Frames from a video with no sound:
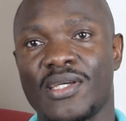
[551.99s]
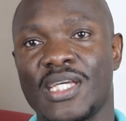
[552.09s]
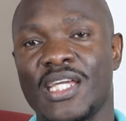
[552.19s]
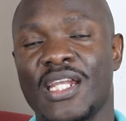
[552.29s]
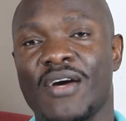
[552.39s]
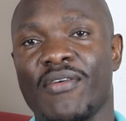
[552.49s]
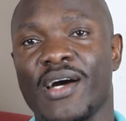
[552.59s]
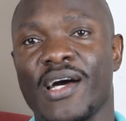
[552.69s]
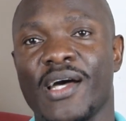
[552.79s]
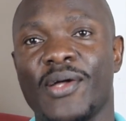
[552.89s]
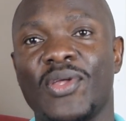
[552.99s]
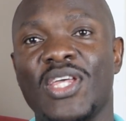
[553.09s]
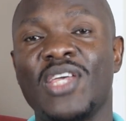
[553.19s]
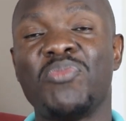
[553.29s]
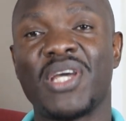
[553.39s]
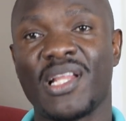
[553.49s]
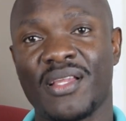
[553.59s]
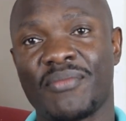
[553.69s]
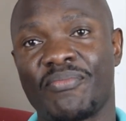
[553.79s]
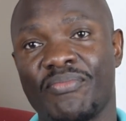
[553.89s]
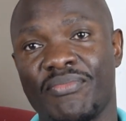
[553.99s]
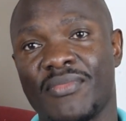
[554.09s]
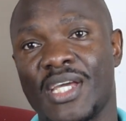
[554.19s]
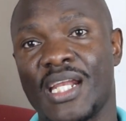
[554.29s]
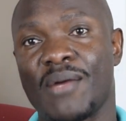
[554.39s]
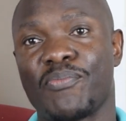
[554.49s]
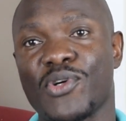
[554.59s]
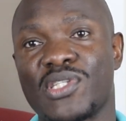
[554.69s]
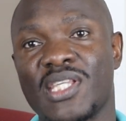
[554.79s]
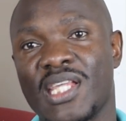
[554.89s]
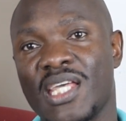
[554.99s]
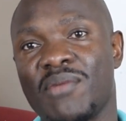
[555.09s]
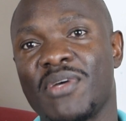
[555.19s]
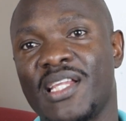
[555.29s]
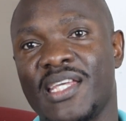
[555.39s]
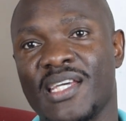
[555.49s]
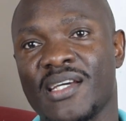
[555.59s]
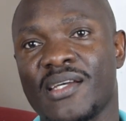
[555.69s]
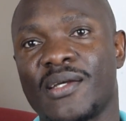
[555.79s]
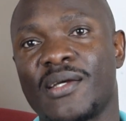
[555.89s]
in our email, and I'm posting the email here